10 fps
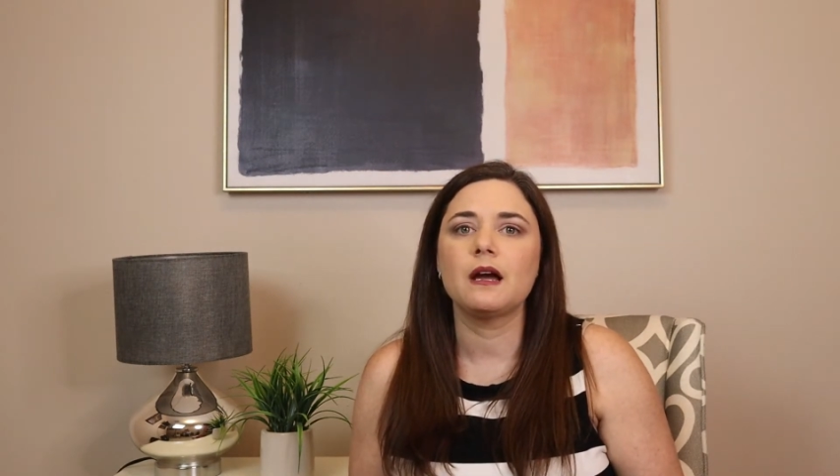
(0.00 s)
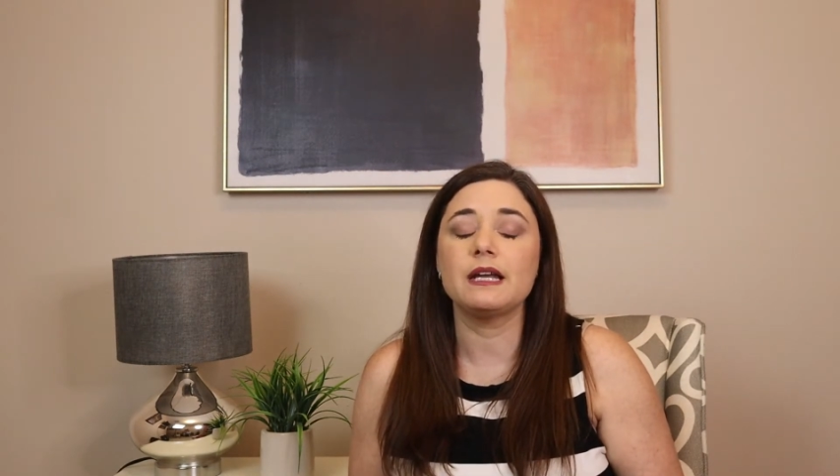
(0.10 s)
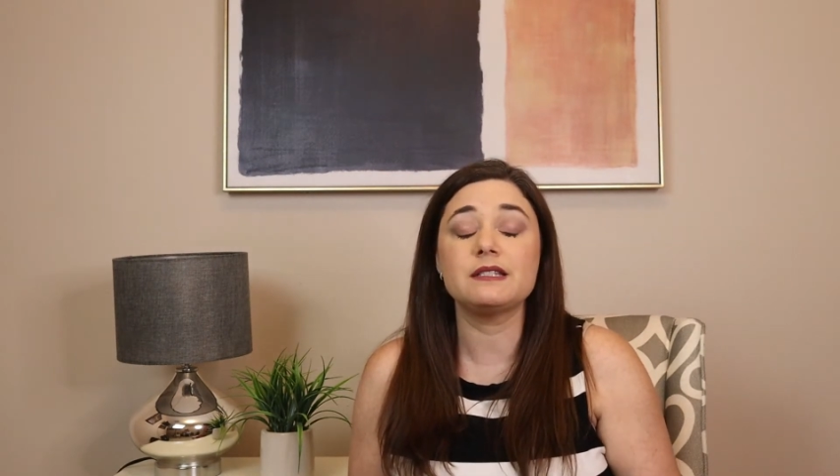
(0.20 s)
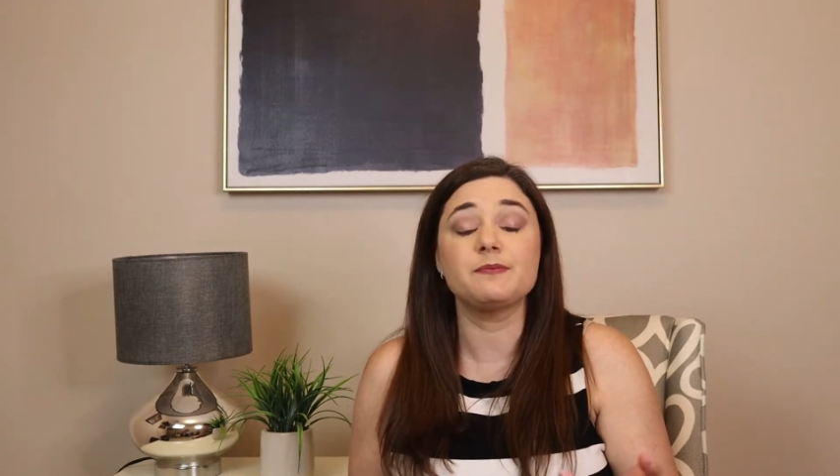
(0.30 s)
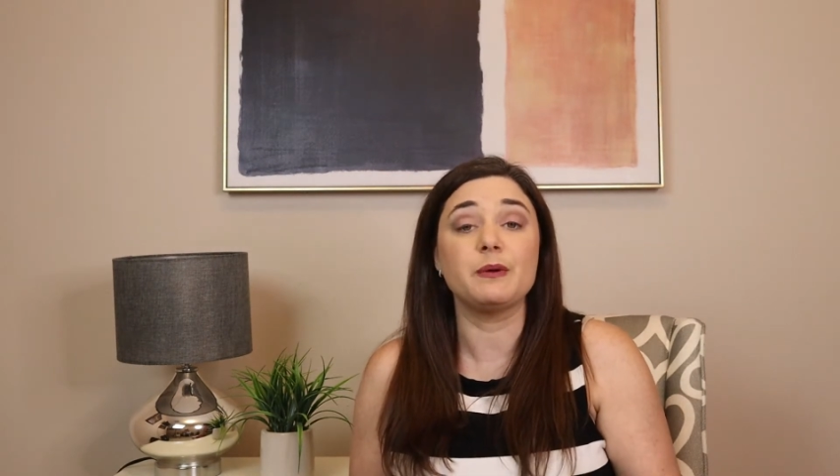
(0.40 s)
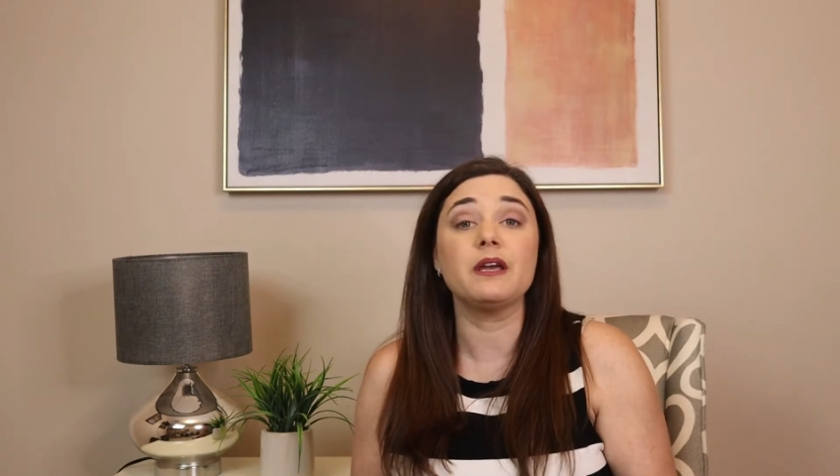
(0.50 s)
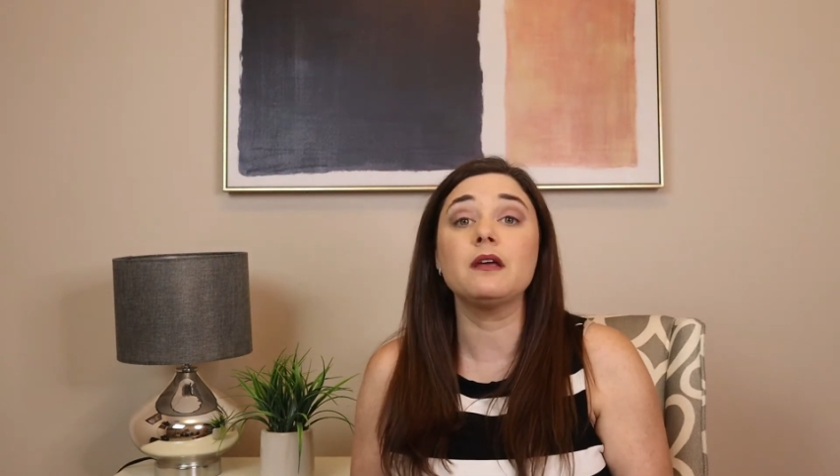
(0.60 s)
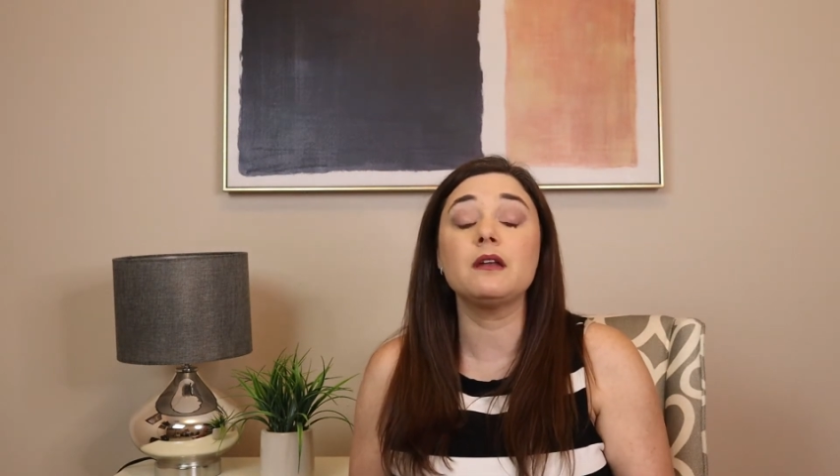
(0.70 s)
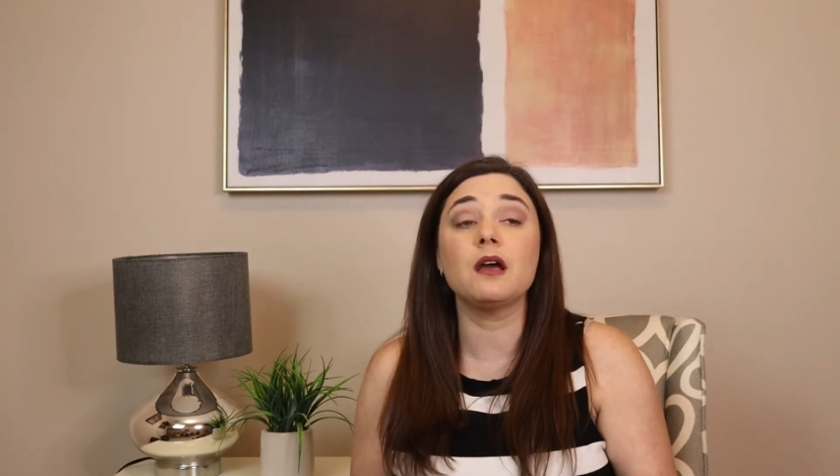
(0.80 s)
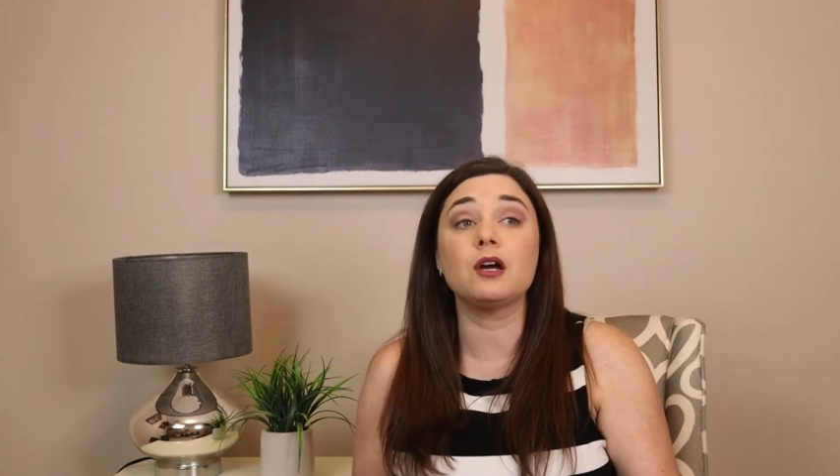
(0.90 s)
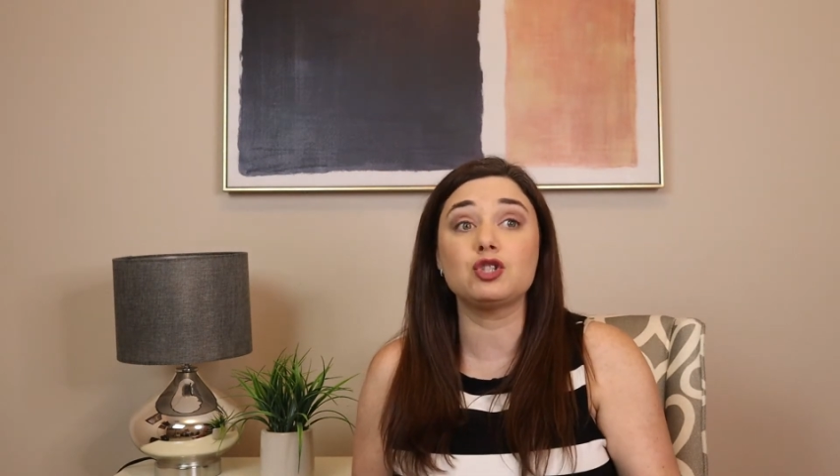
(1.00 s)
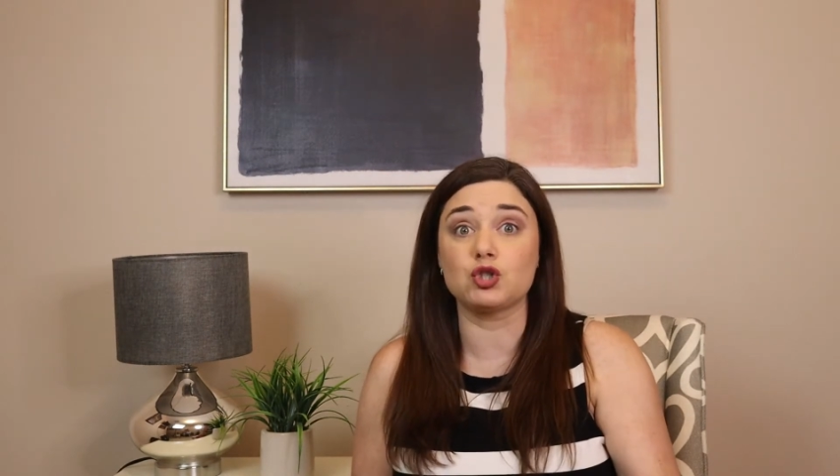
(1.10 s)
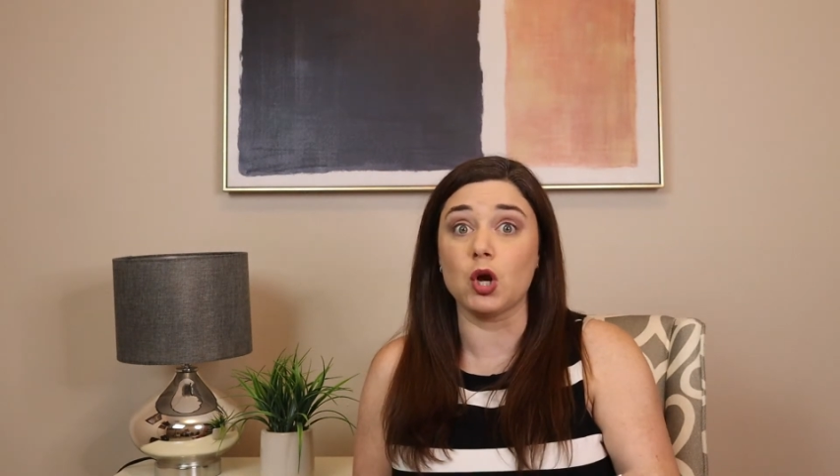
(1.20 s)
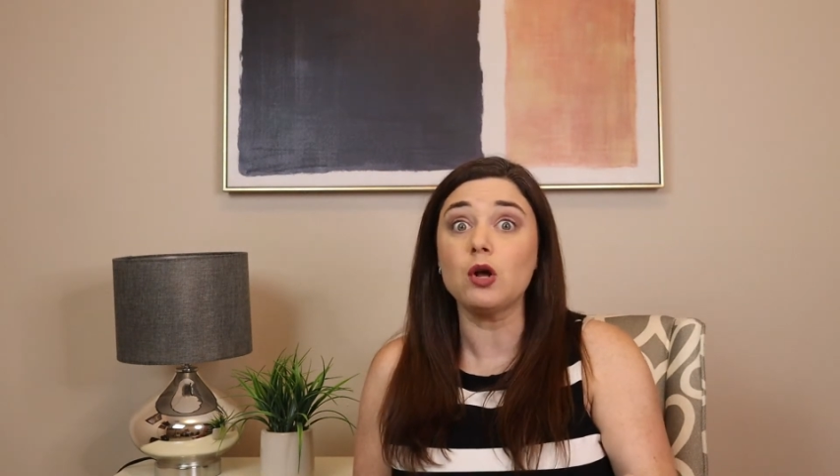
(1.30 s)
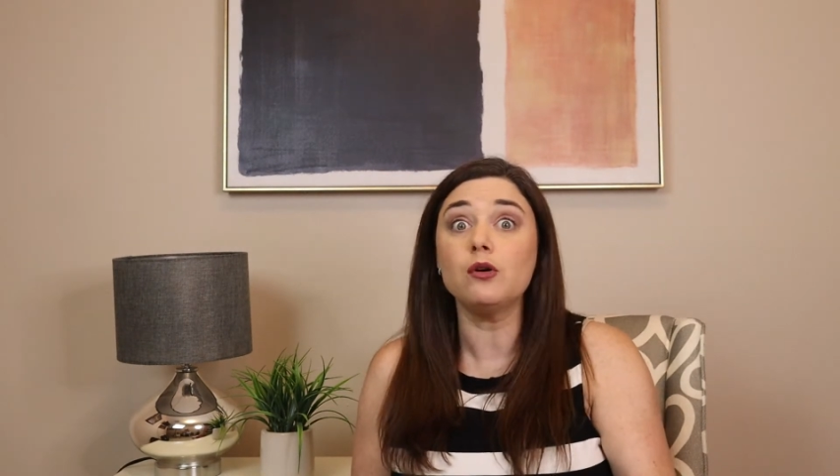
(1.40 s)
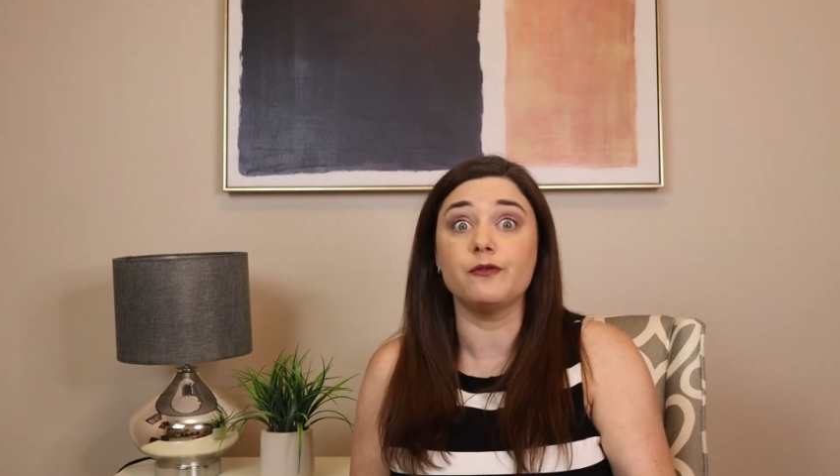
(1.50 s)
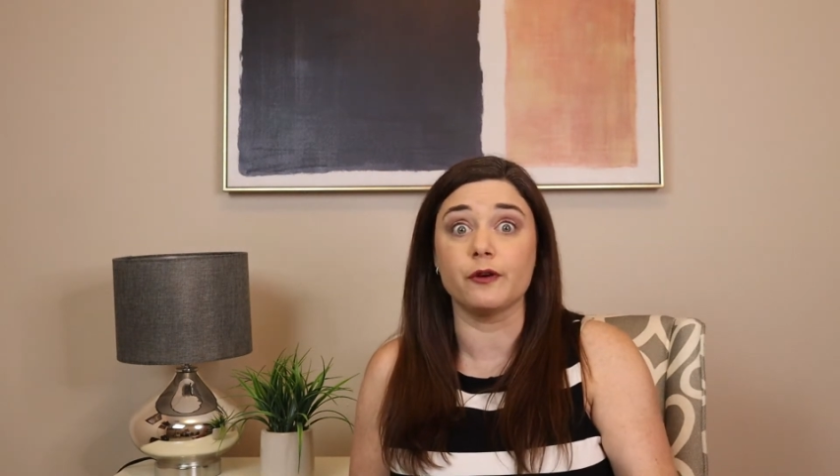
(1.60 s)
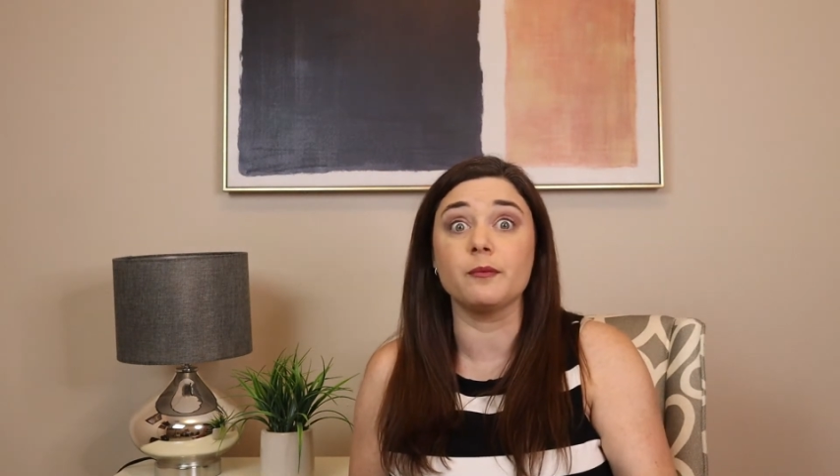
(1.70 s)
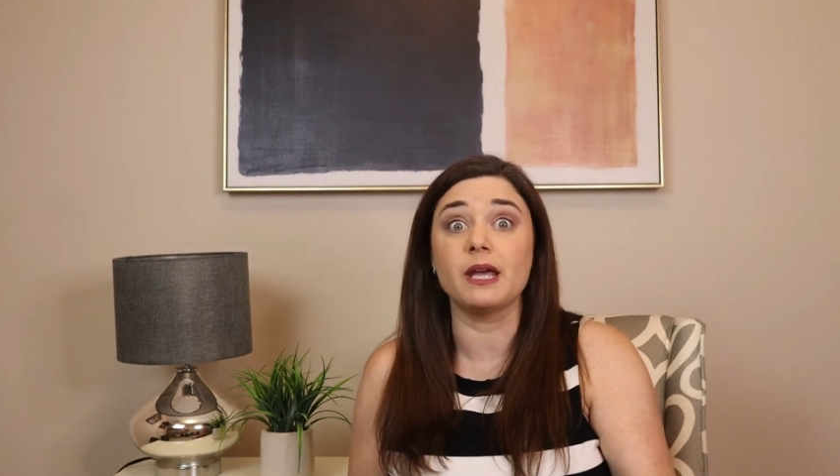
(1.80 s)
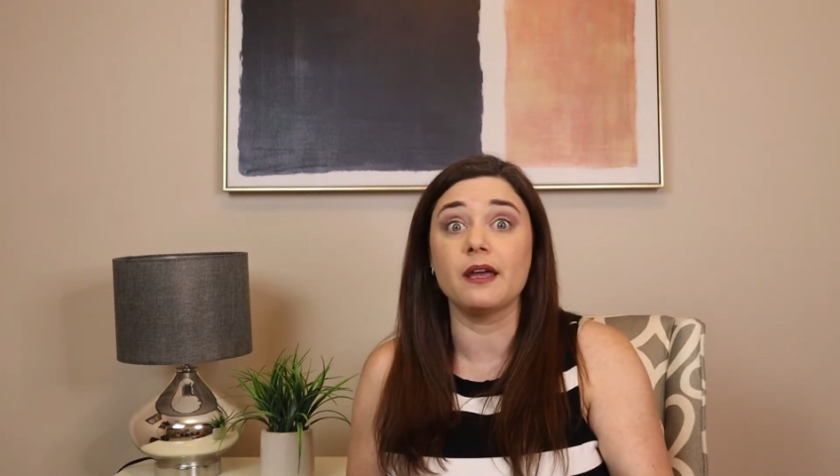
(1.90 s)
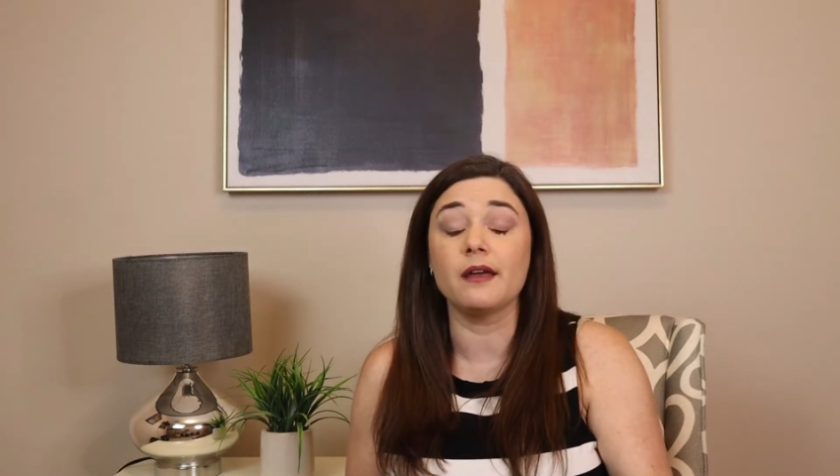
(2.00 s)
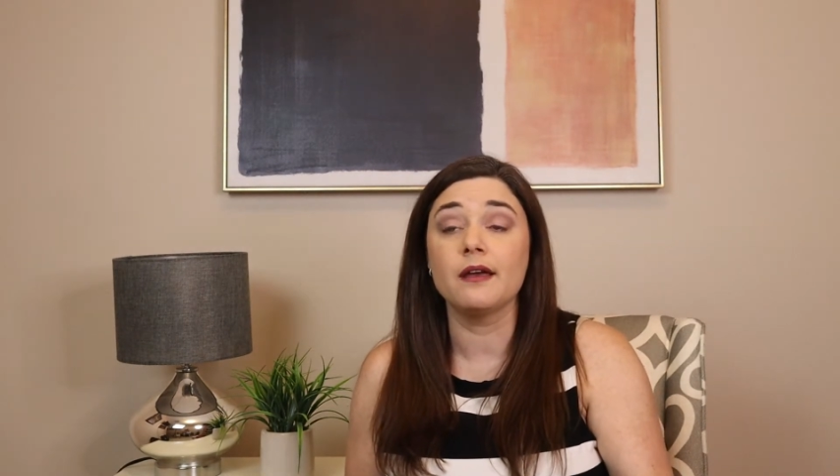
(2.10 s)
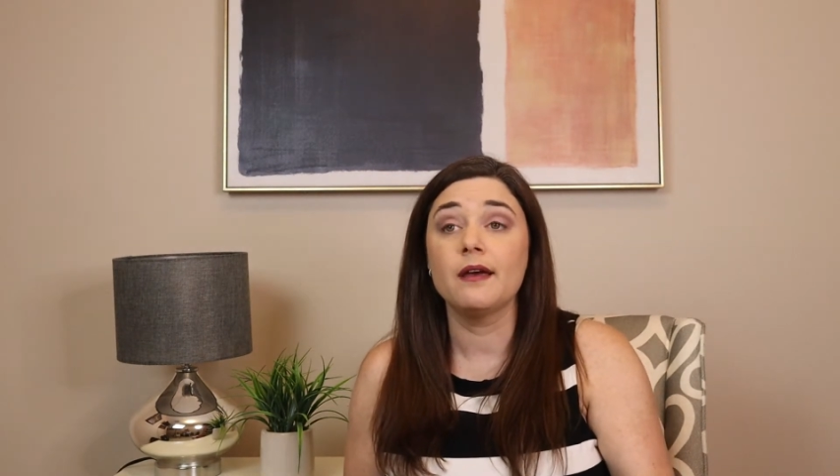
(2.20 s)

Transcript: it's been a struggle for me.